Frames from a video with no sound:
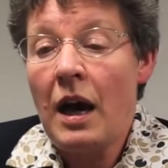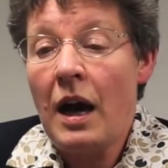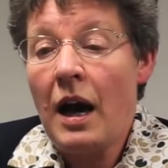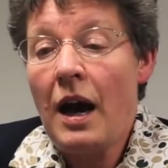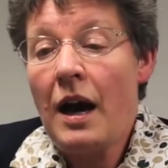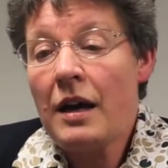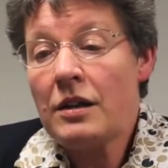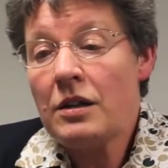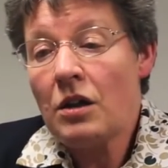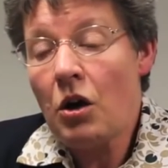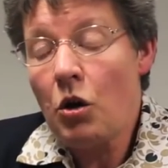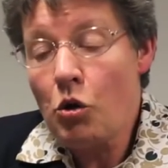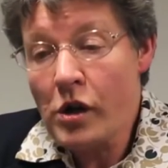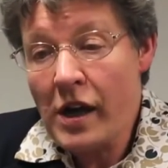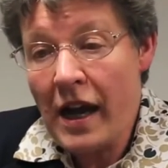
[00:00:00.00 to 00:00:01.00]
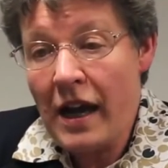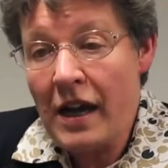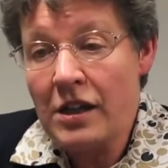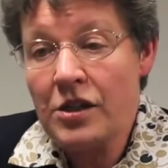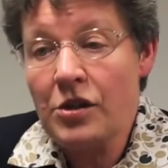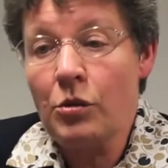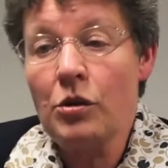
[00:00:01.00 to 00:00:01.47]
And
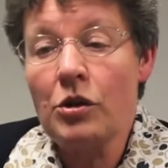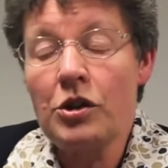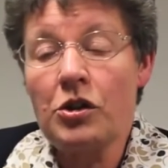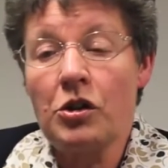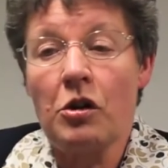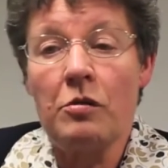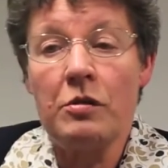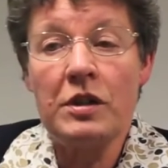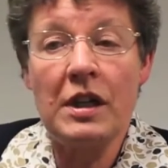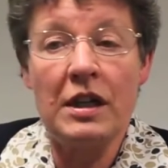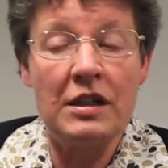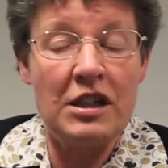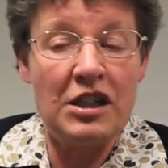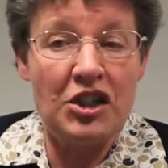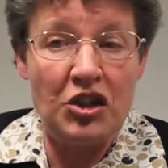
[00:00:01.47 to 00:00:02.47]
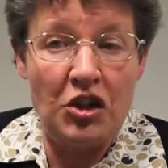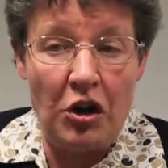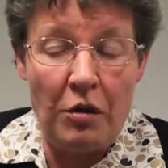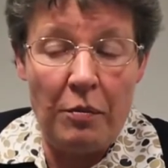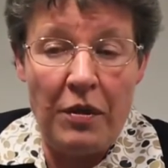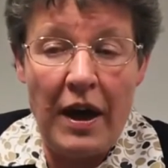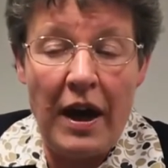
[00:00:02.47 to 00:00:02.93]
okay, solar storms can
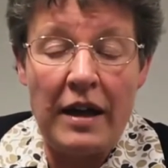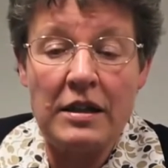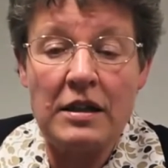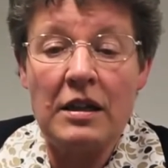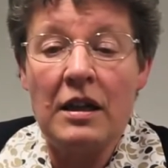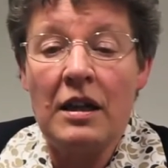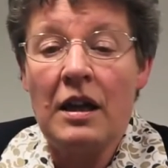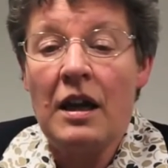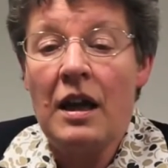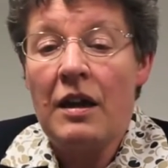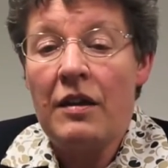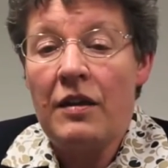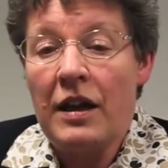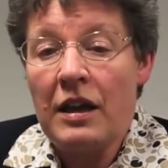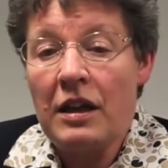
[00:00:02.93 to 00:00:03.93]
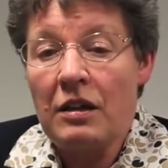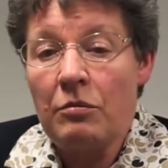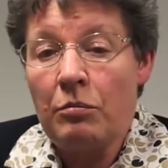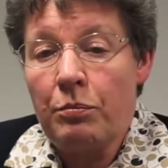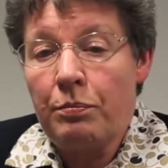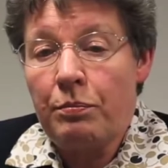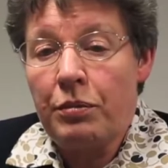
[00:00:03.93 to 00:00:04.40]
disturb that. They
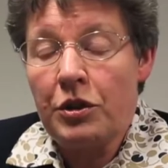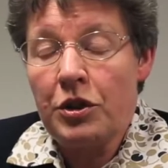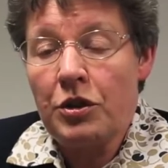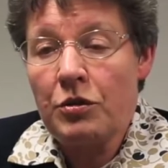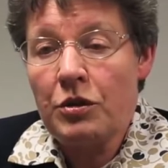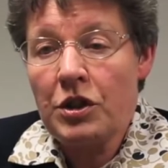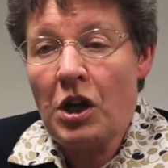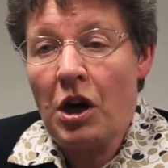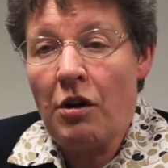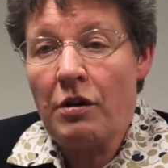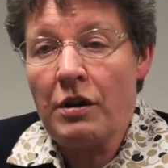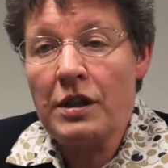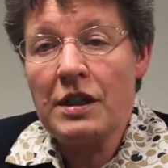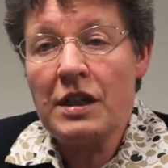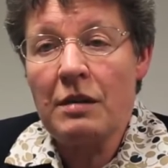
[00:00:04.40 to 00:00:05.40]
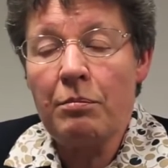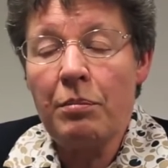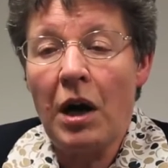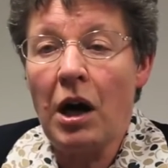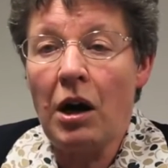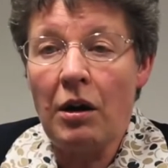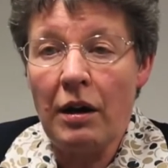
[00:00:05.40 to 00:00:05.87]
can produce currents in
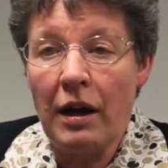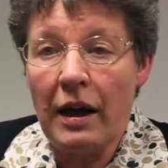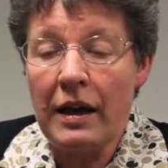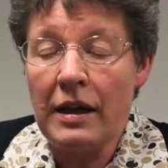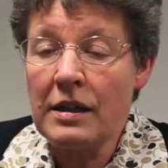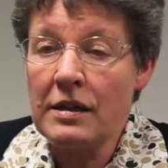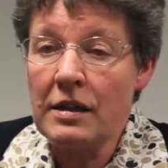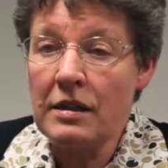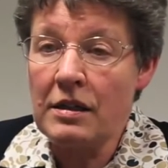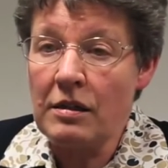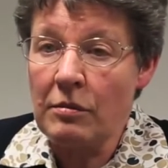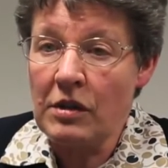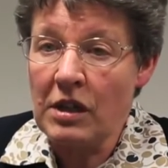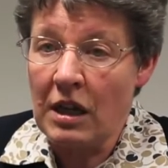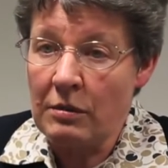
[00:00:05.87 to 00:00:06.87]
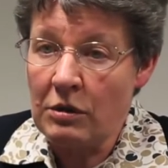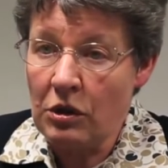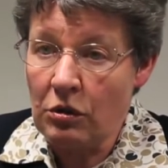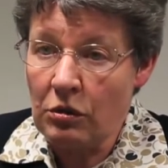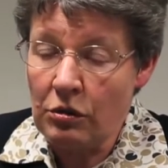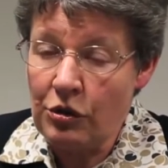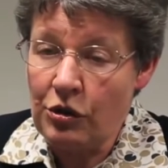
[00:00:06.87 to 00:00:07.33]
power lines that sometimes
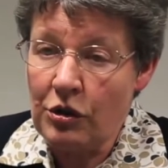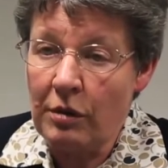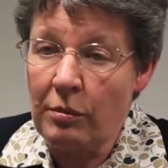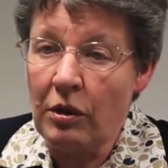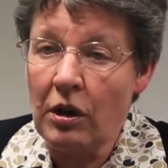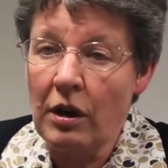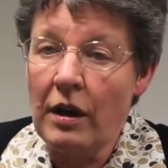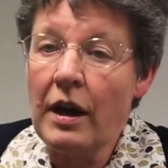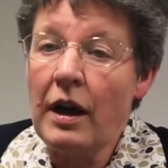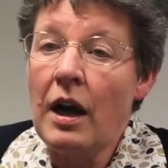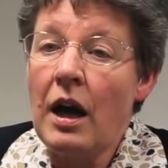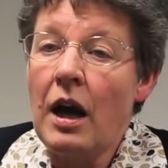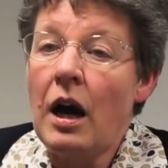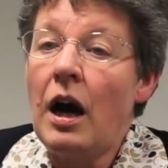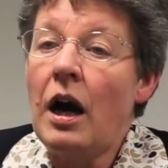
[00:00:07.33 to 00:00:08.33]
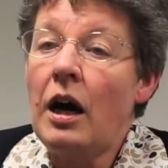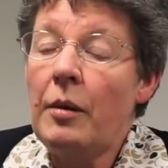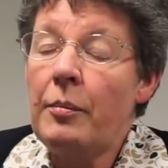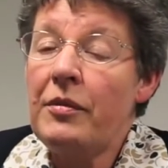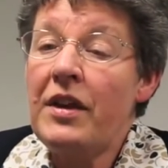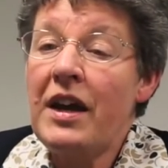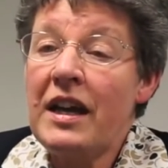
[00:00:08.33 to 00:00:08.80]
cause trouble.
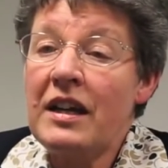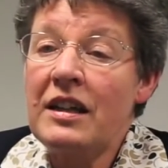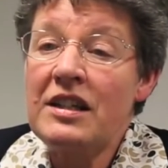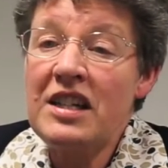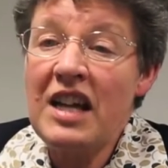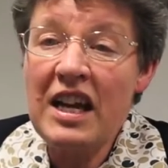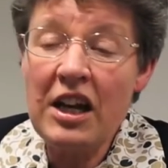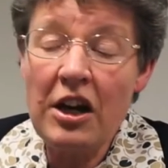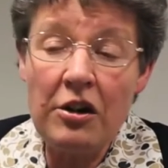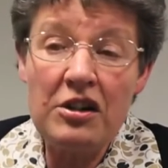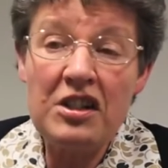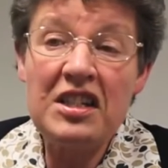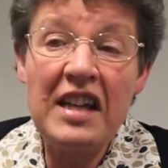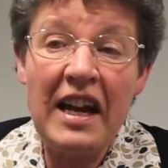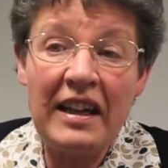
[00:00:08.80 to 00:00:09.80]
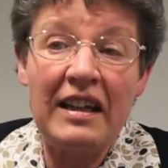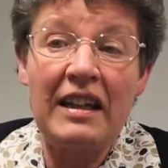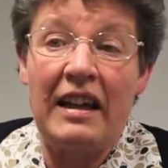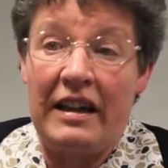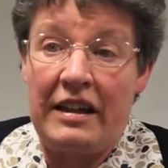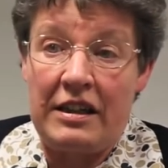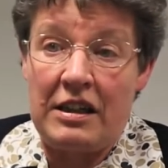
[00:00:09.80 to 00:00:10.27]
Um, they can take out
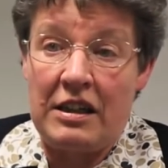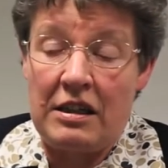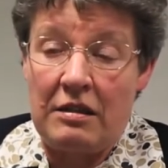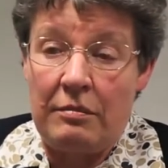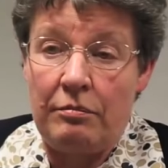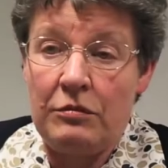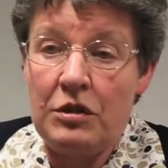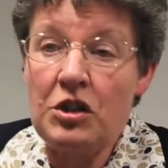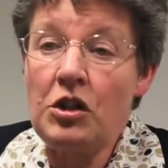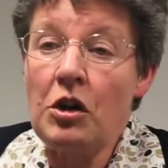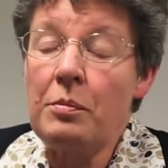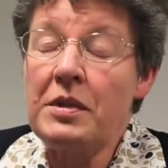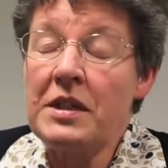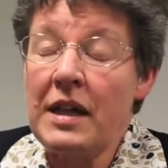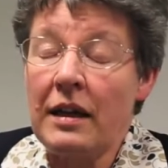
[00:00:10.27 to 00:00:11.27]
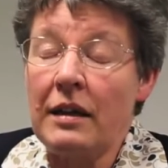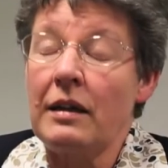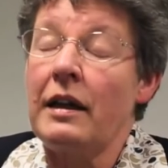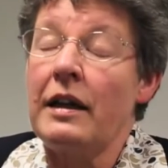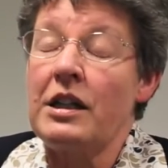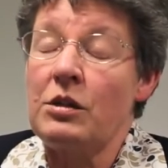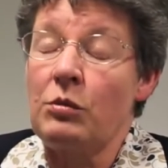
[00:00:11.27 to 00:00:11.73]
satellites, stop
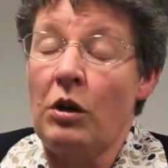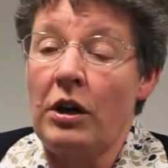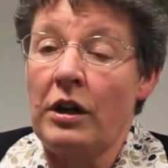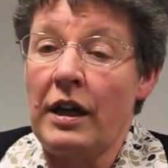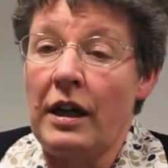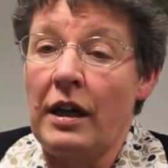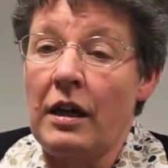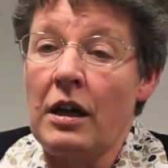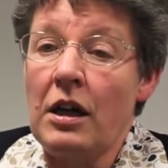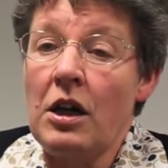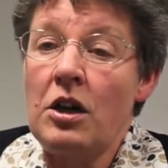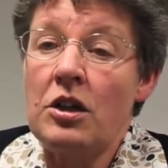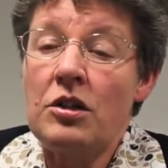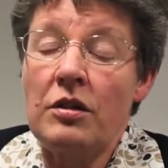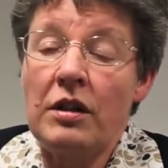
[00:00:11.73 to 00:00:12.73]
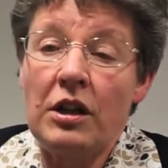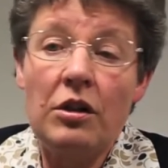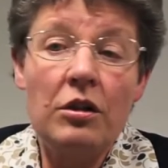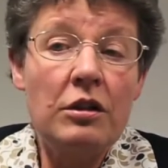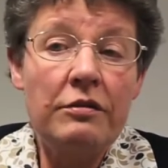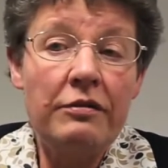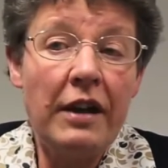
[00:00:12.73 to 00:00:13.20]
satellites working. So they
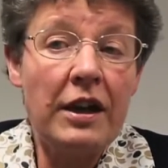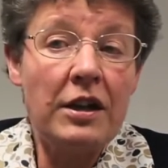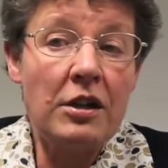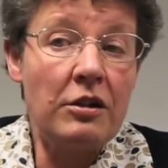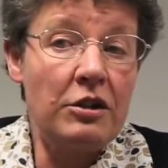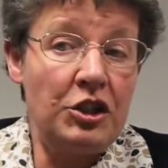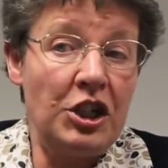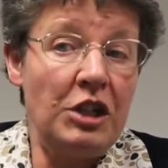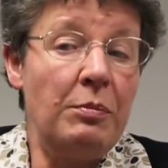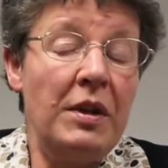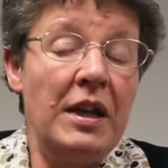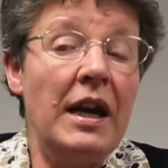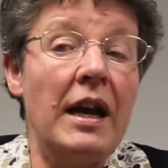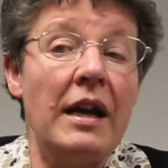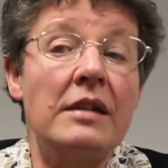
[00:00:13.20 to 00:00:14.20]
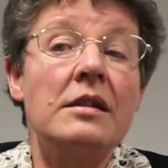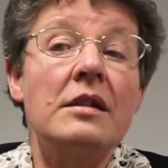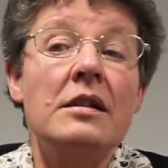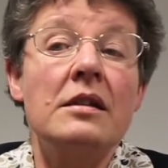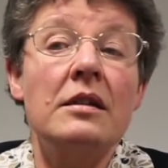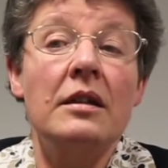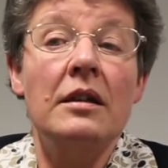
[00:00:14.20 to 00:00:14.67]
could affect our
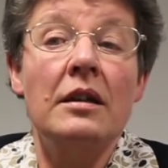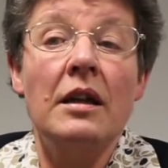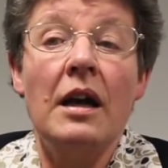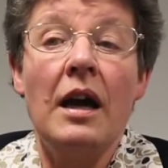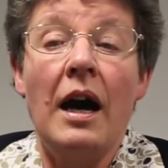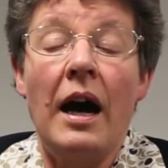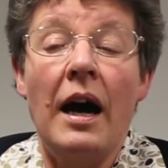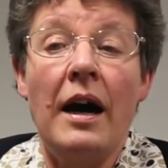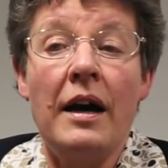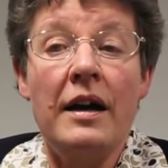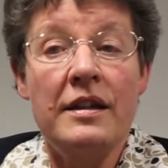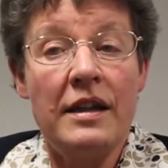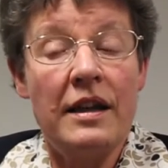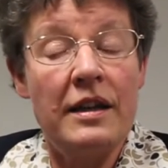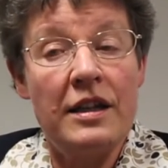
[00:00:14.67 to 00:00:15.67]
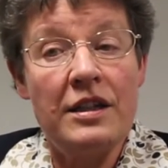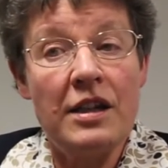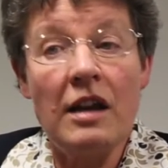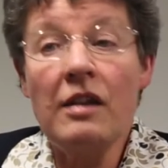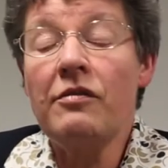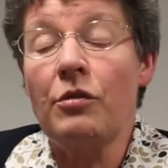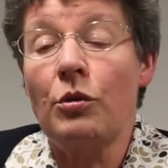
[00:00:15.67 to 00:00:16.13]
GPS and any
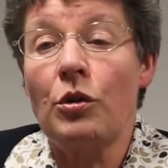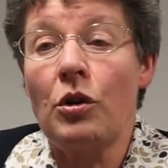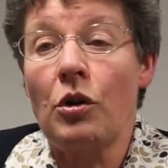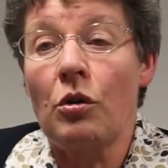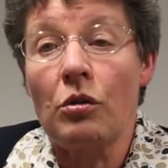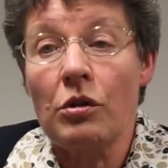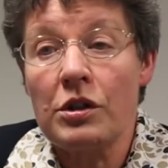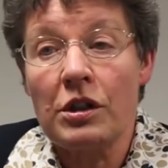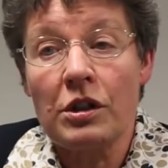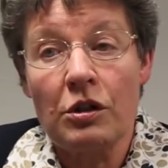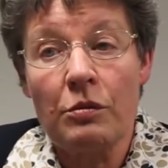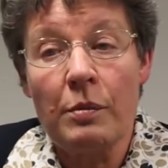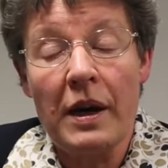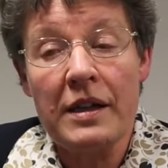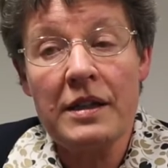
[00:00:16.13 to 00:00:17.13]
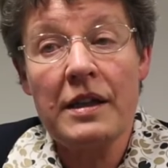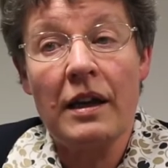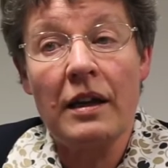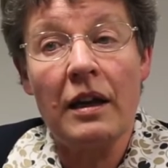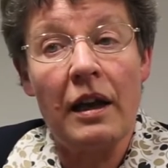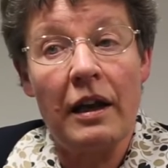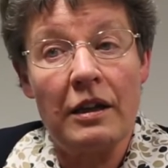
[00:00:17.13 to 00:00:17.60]
telephone calls that go by
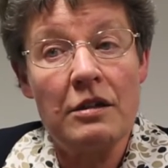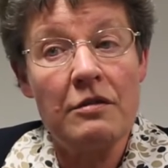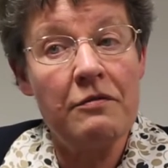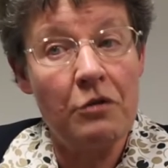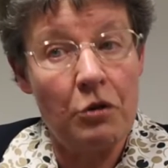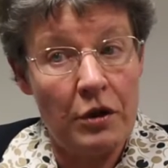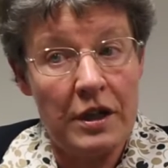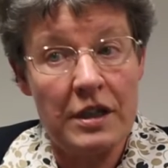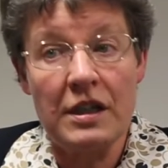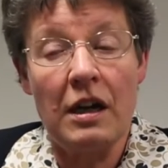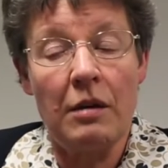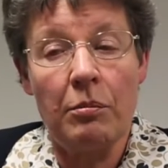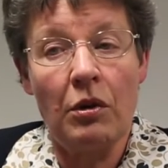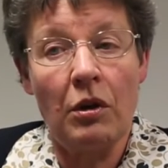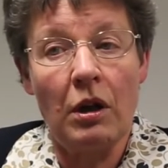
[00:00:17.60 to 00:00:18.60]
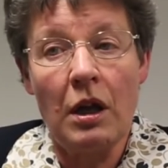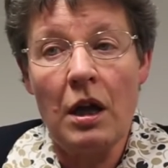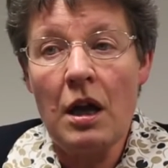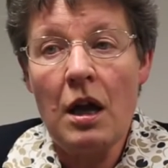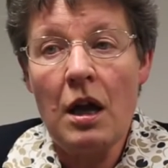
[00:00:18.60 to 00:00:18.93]
satellite, for example.